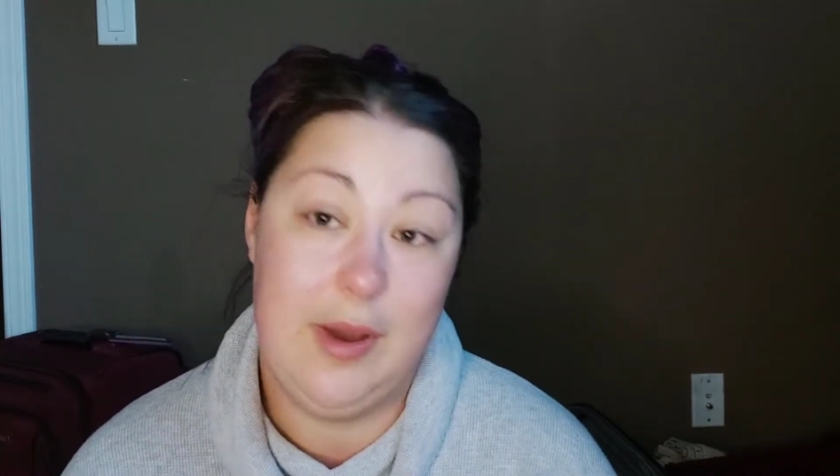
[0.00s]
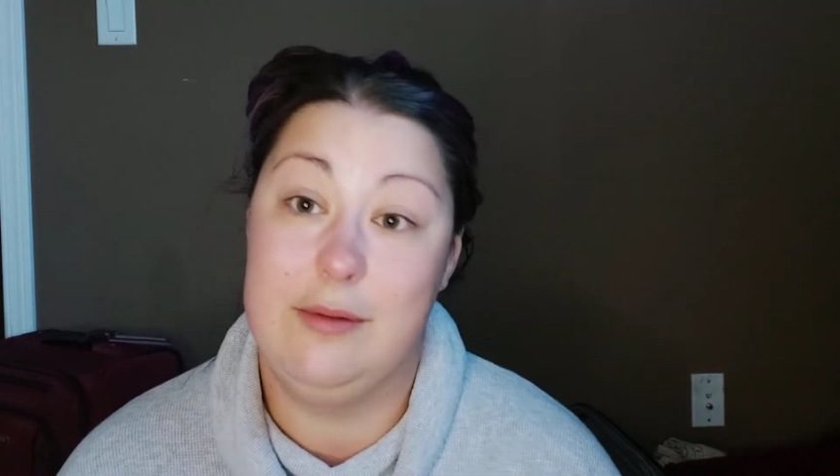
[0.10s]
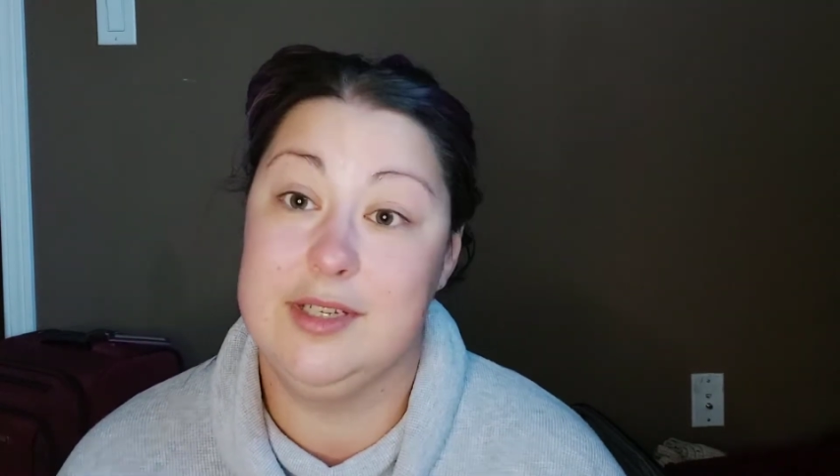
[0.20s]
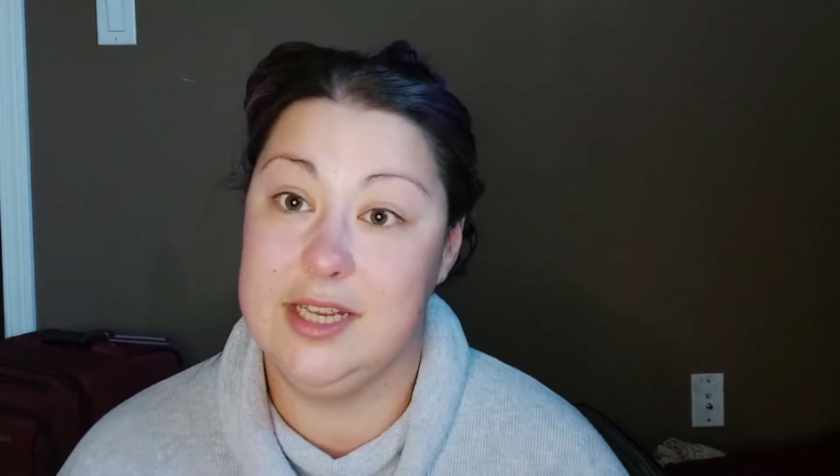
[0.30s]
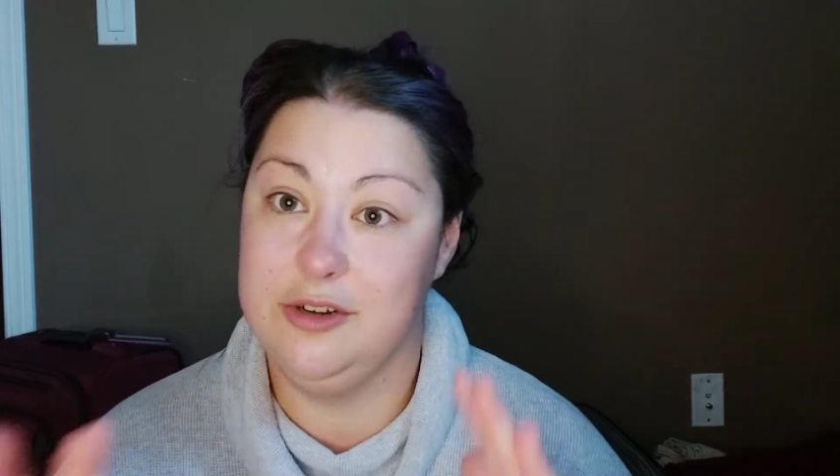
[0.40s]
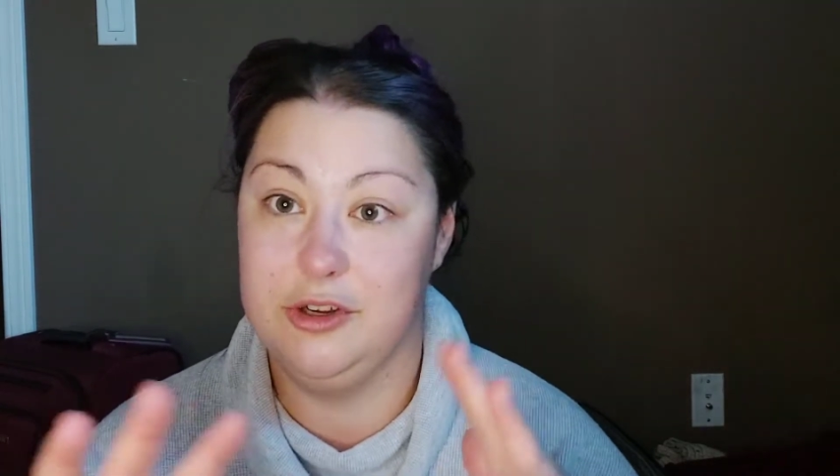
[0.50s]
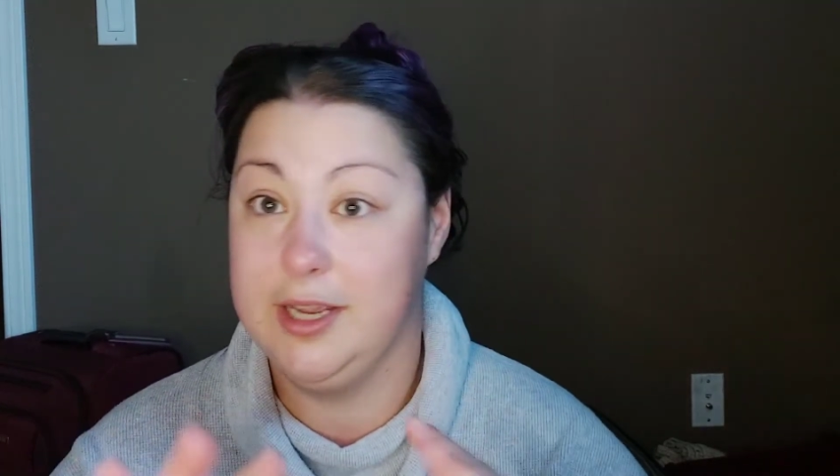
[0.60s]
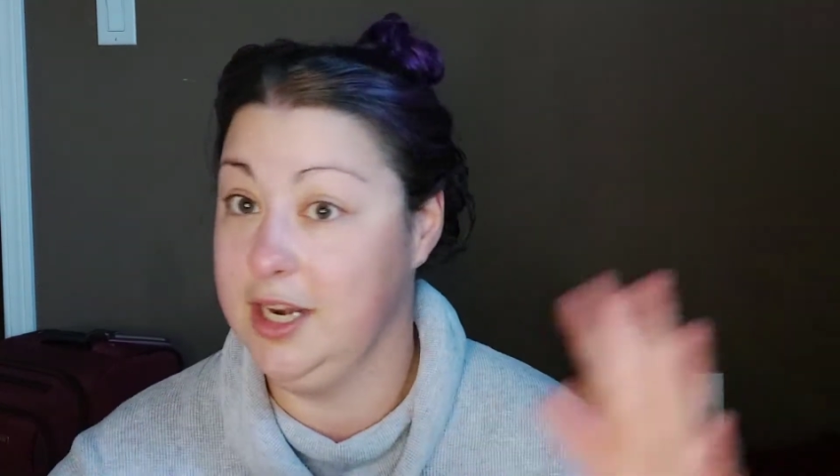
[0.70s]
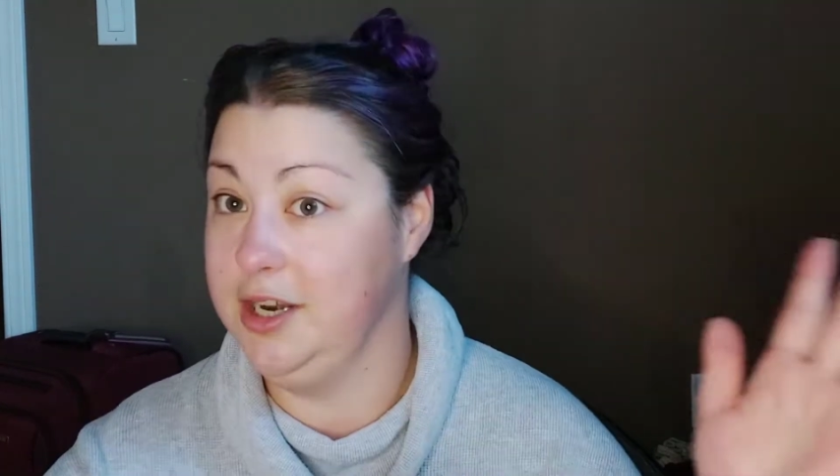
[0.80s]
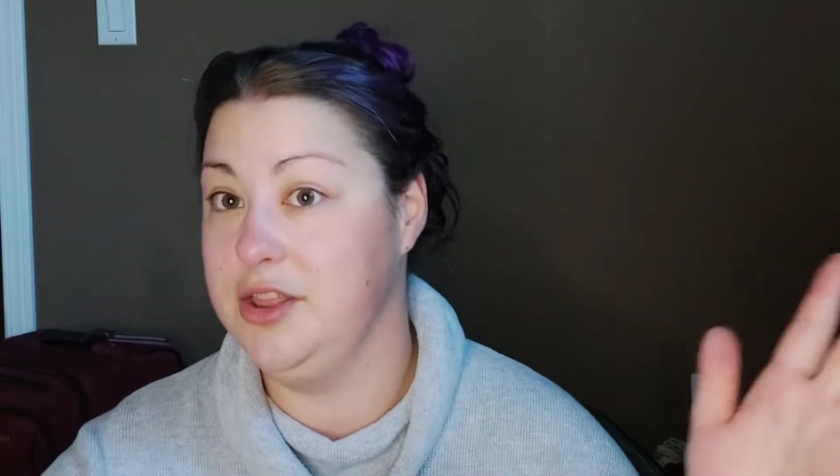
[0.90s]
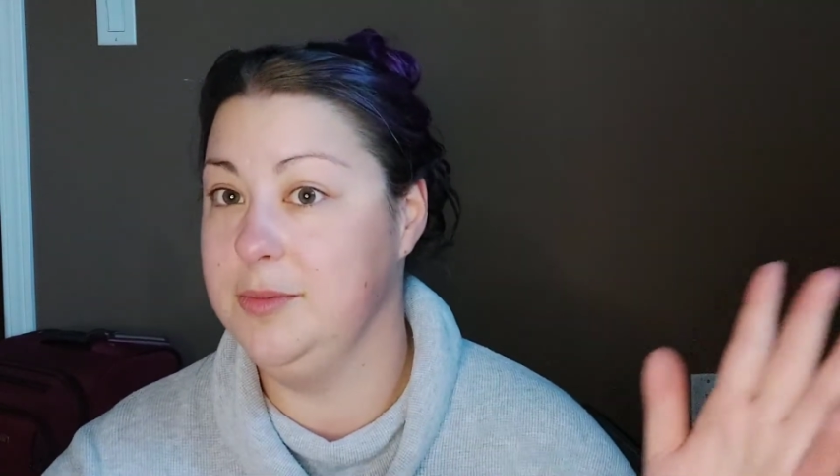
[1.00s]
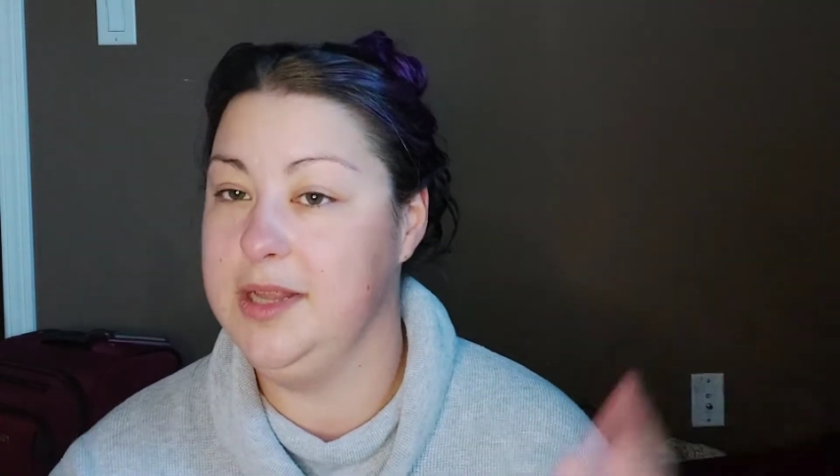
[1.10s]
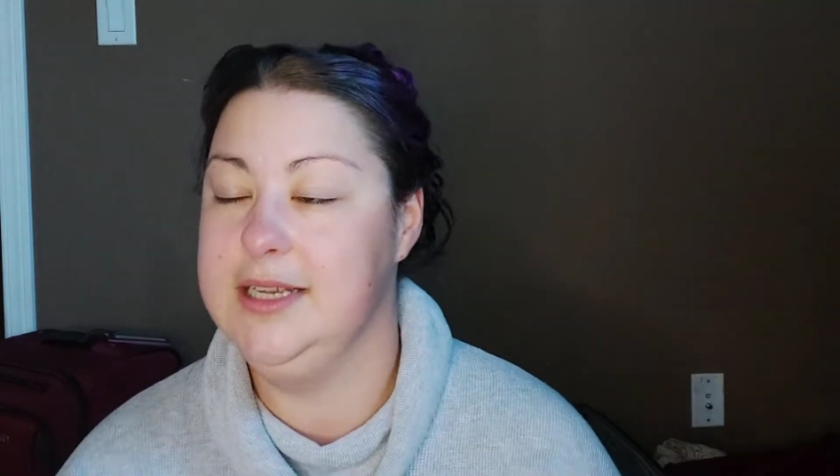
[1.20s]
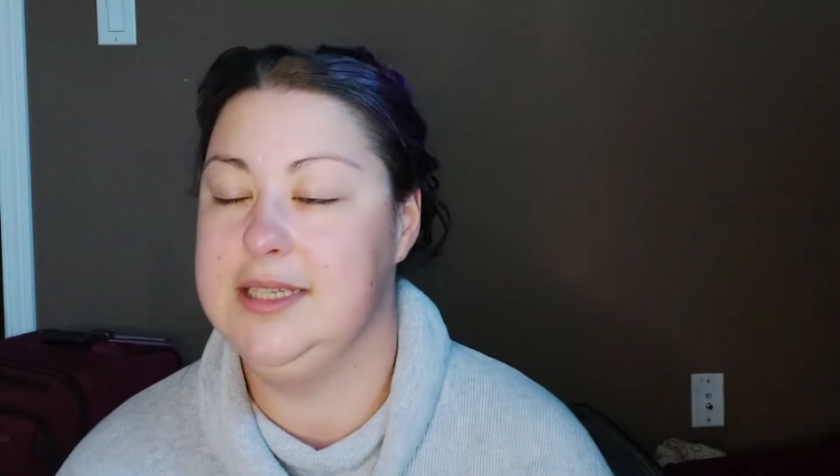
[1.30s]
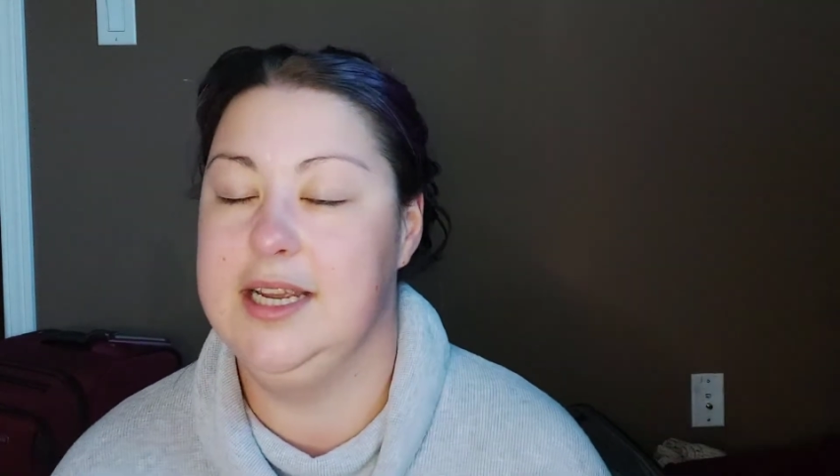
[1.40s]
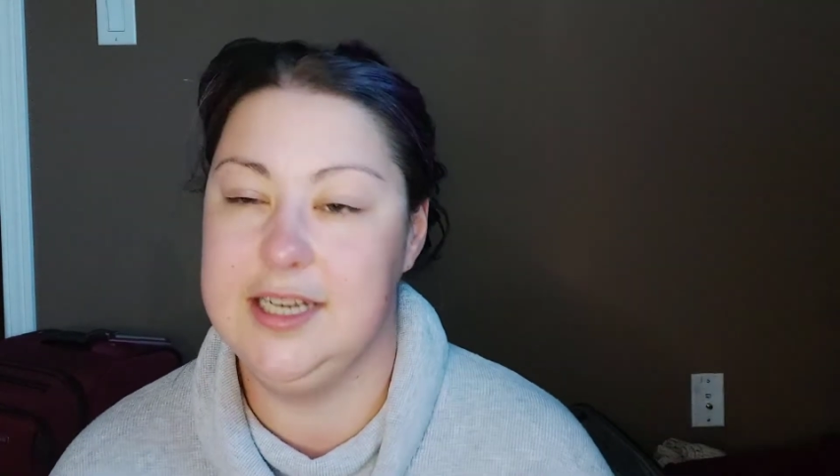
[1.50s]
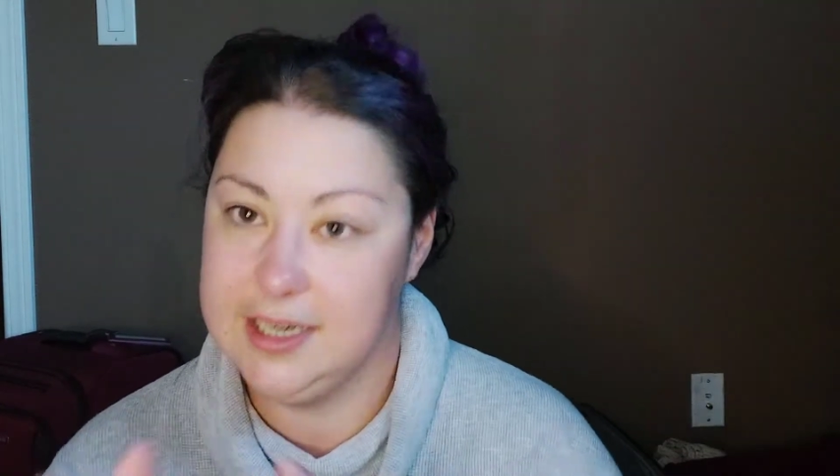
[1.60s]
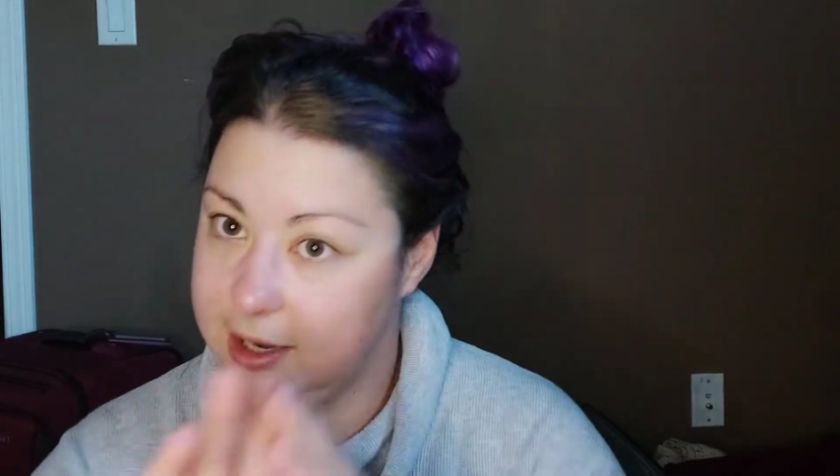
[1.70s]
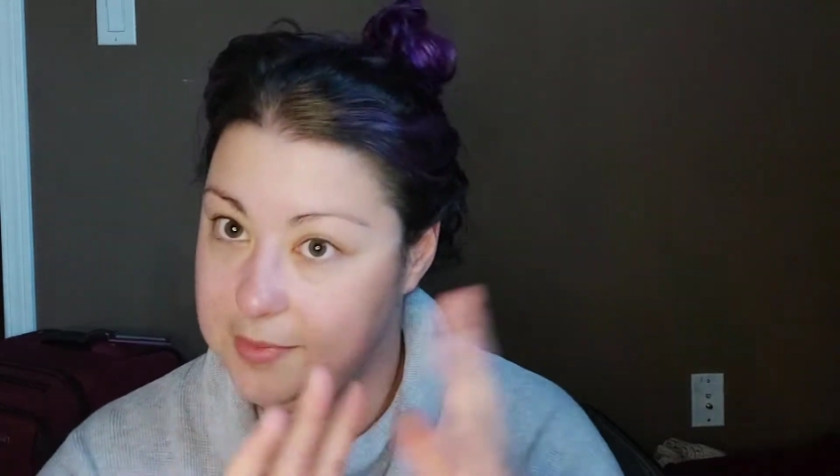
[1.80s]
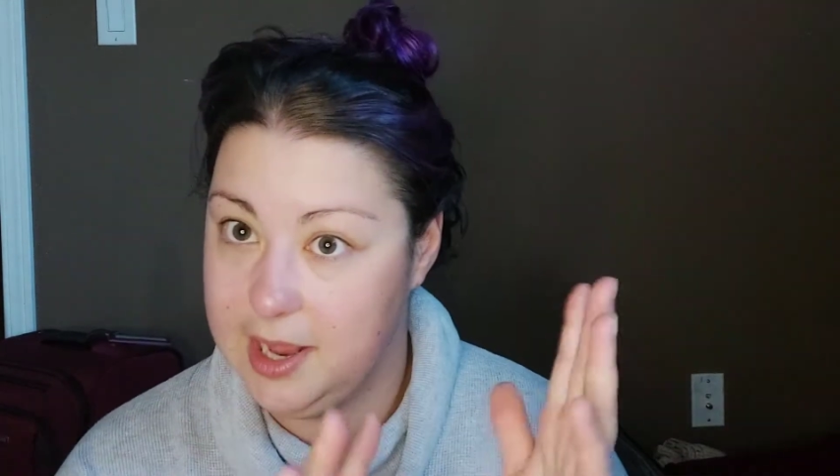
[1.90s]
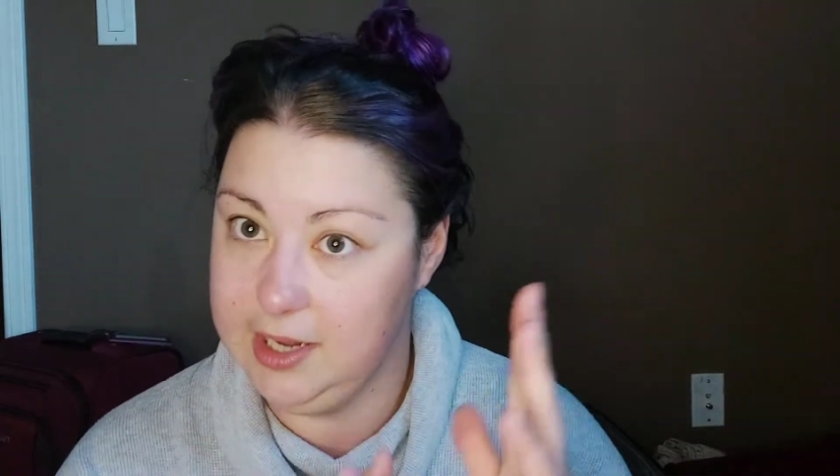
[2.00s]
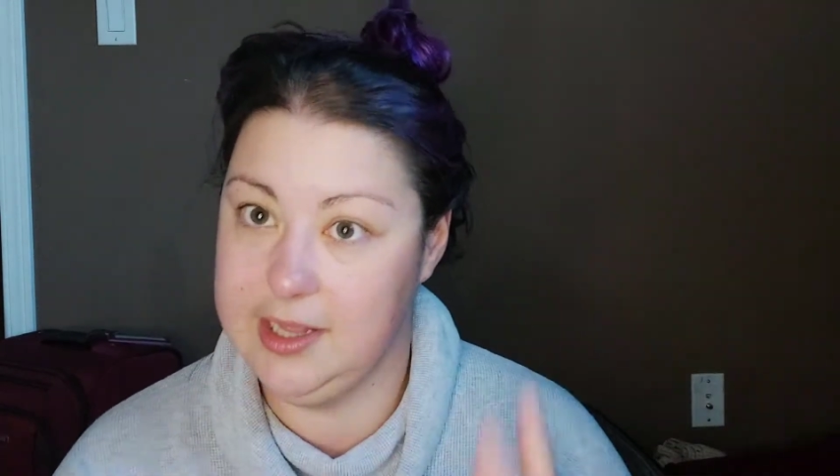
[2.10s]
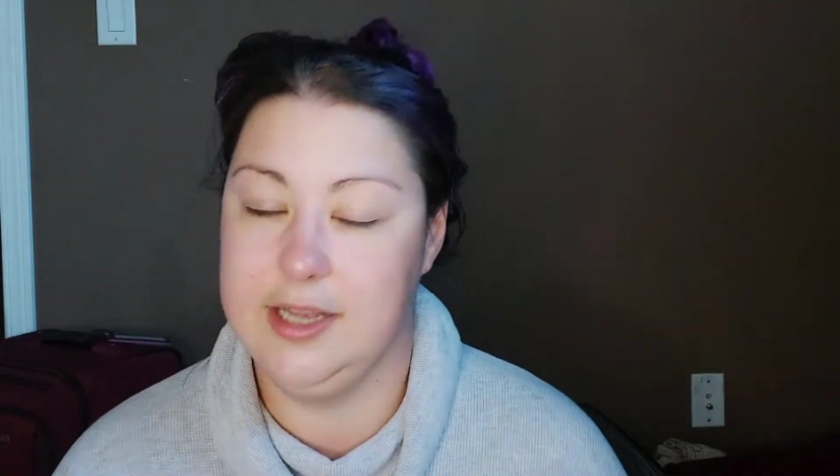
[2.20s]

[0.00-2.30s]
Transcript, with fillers: I was interviewing at another place that I didn't end up getting